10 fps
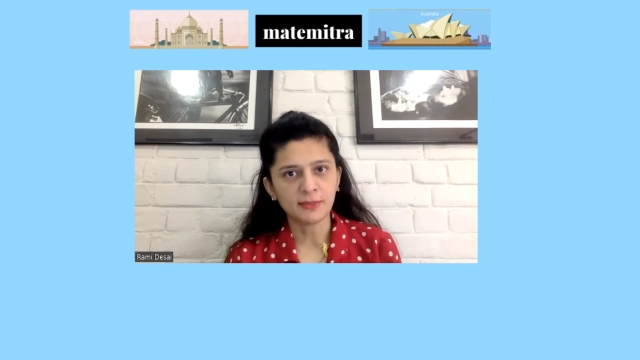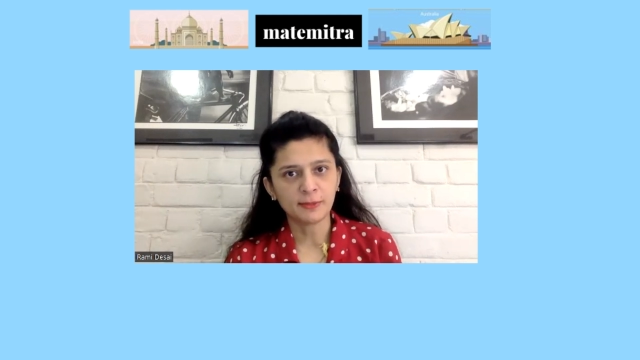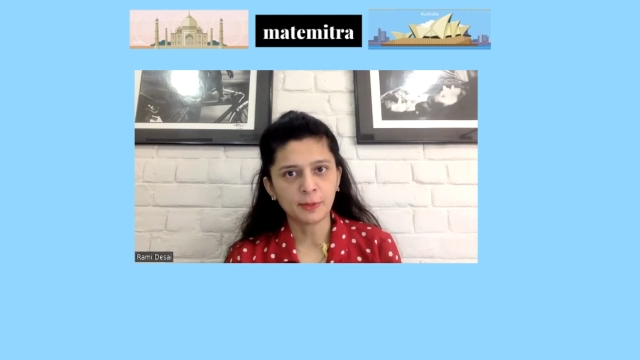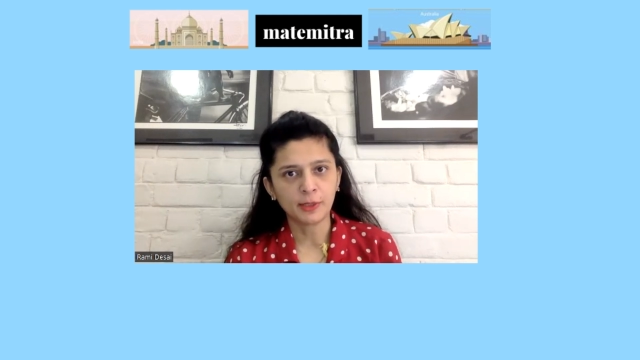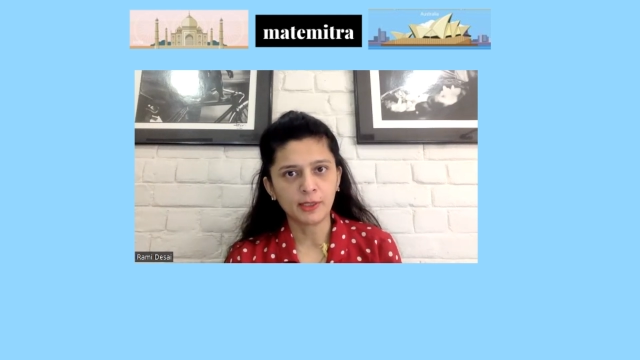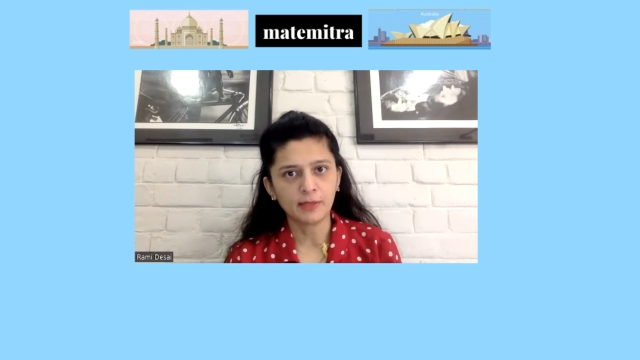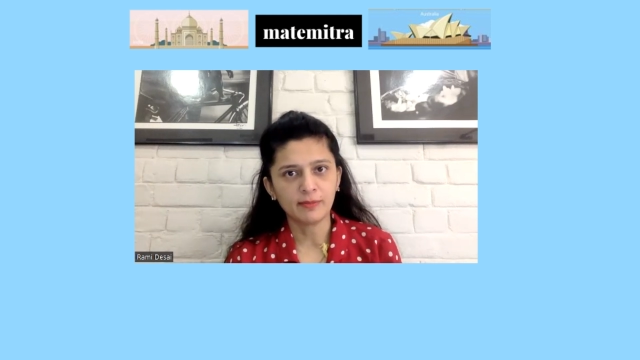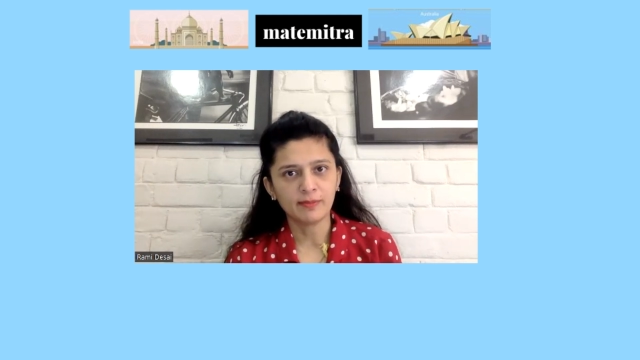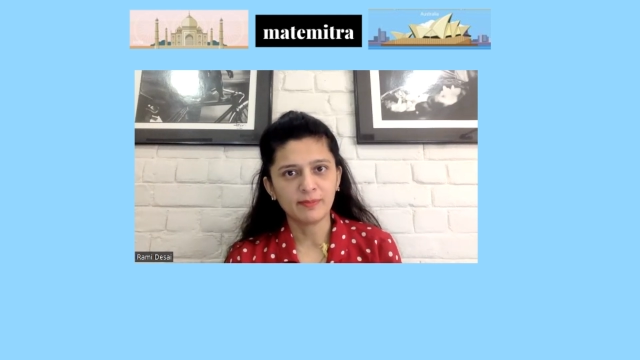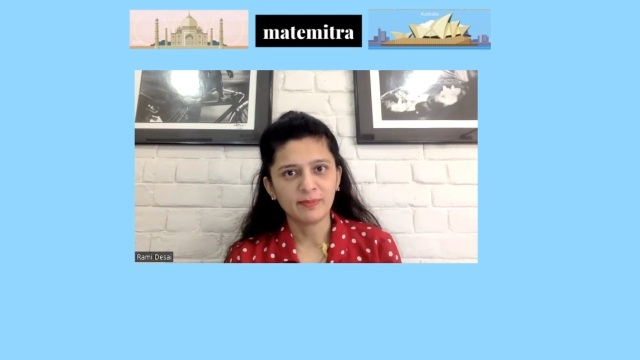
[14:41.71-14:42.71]
for
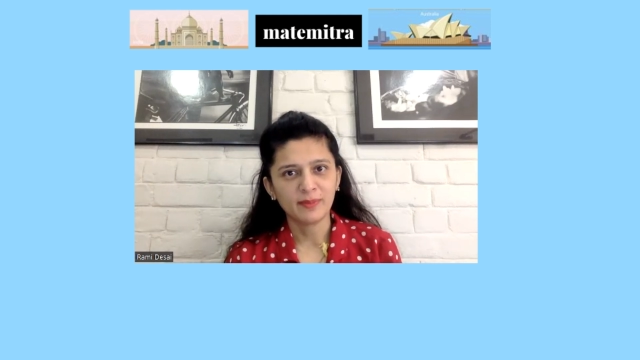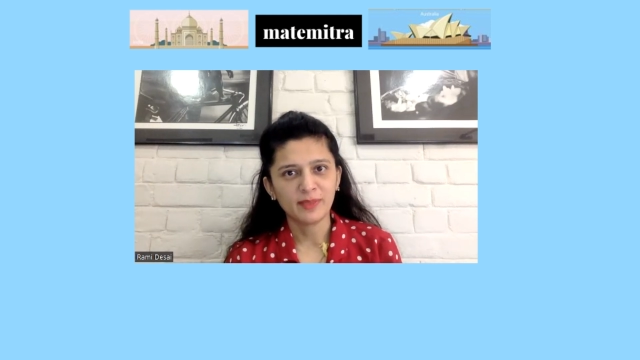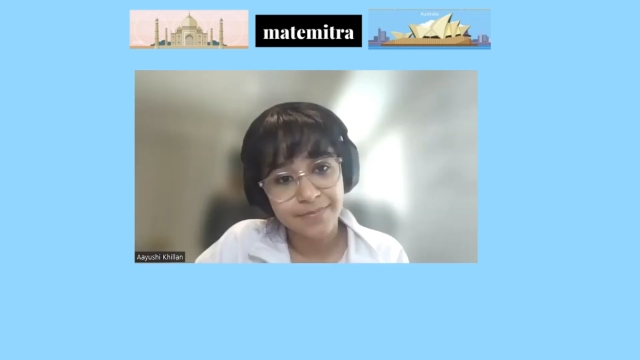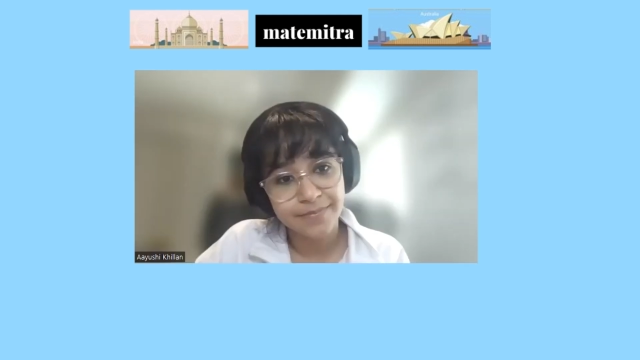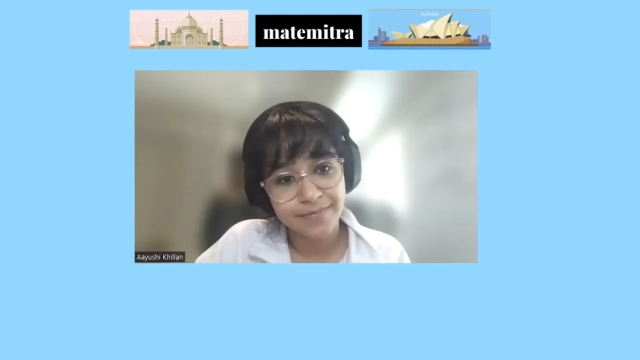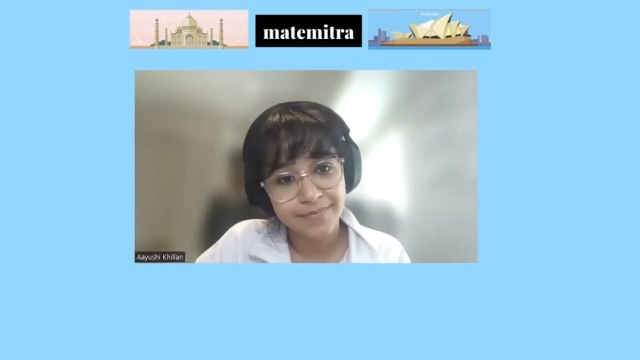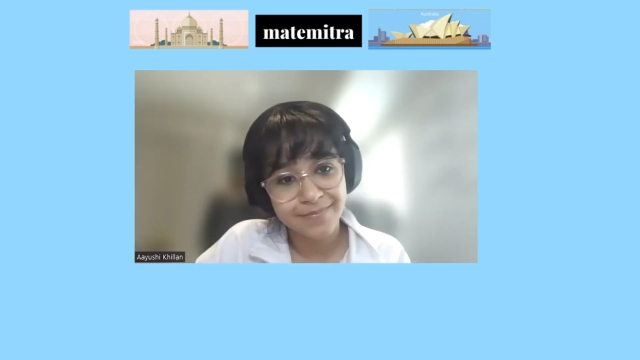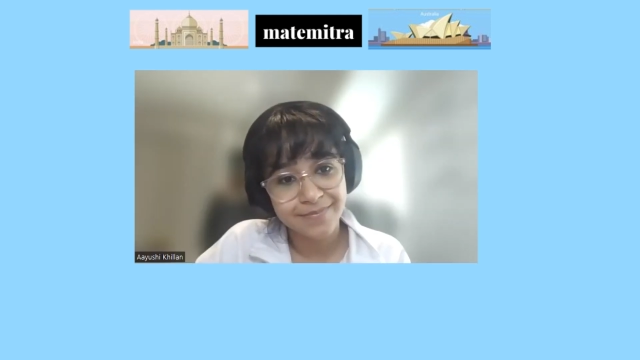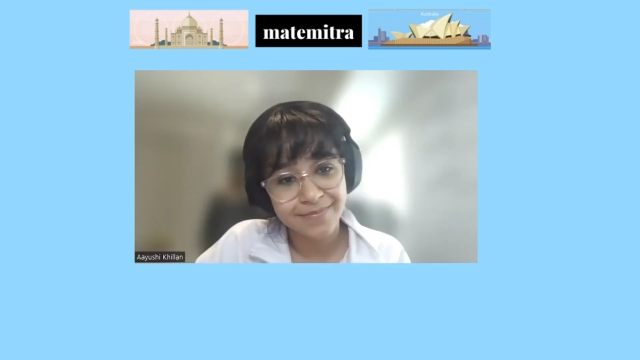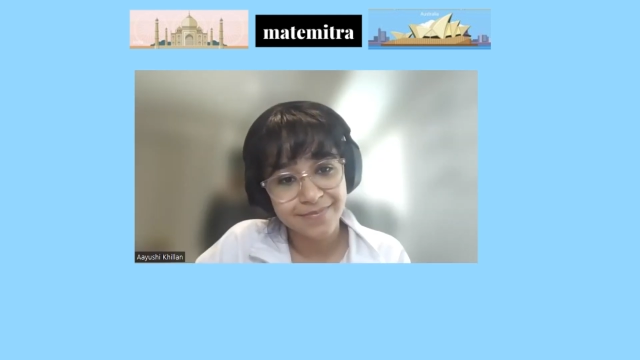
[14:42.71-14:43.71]
yes uh,